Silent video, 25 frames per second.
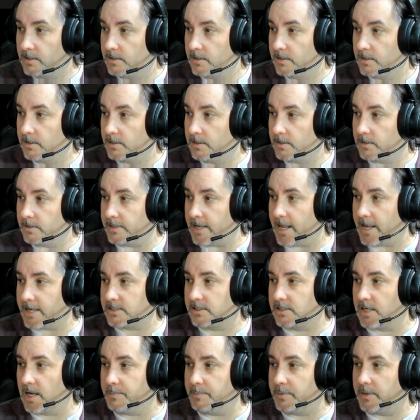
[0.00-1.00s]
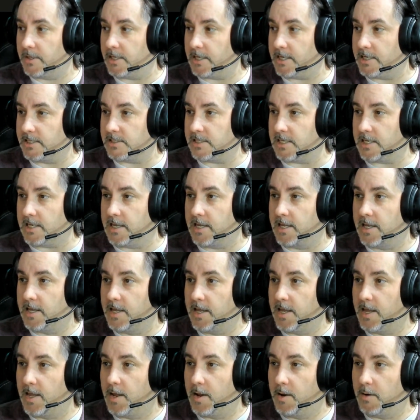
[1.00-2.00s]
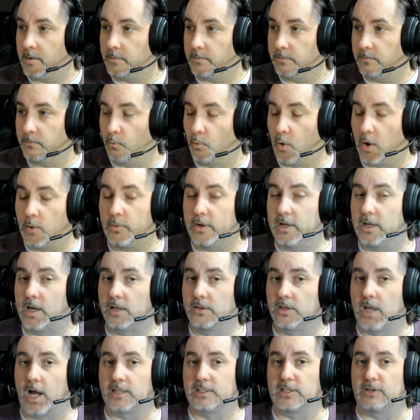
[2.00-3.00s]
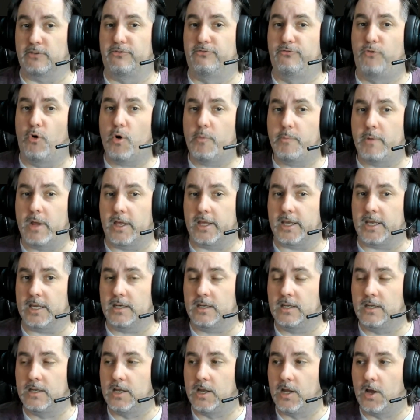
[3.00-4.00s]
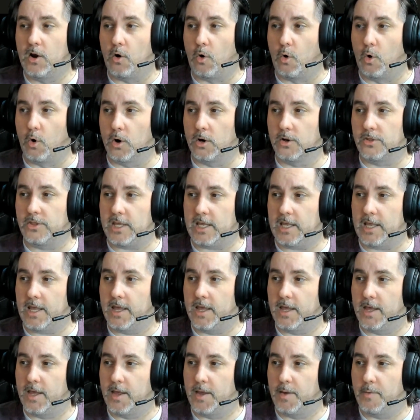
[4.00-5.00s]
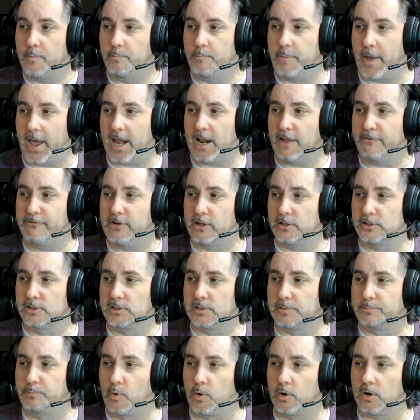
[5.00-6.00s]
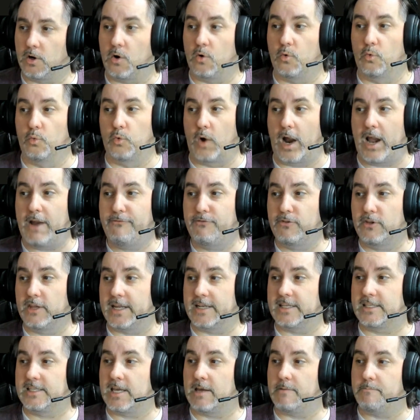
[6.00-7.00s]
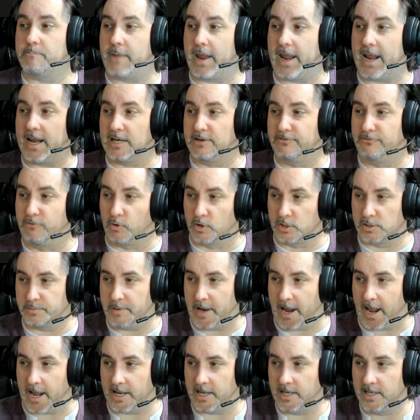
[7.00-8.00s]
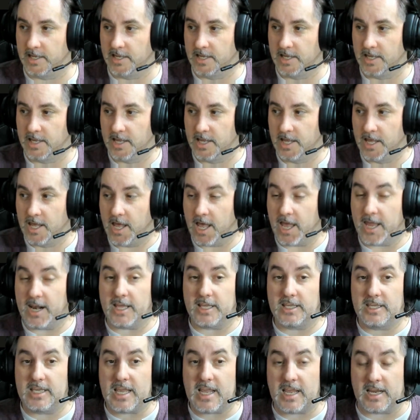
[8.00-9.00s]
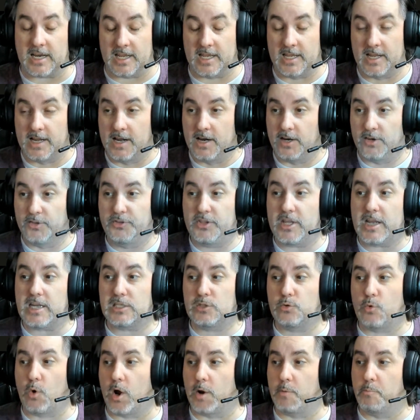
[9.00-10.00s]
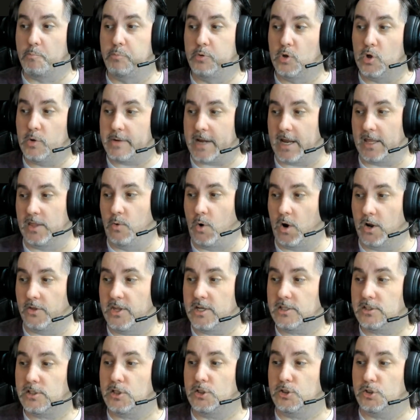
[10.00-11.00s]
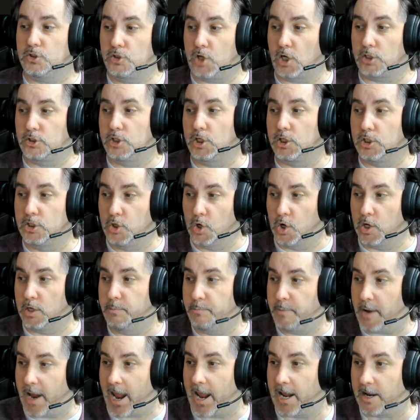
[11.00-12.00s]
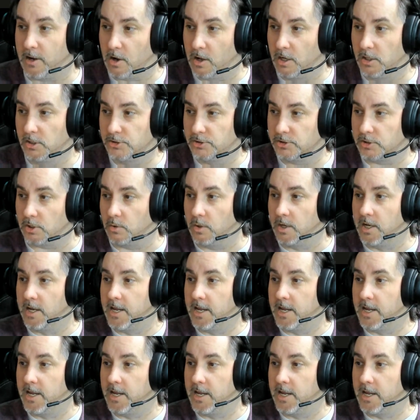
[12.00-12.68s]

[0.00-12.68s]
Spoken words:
Next up is the one we unlocked at 4 million, or the Battlefield Support Rifle and Command Force Pack. And again, this one blew me out of the water. This is such a good pack also.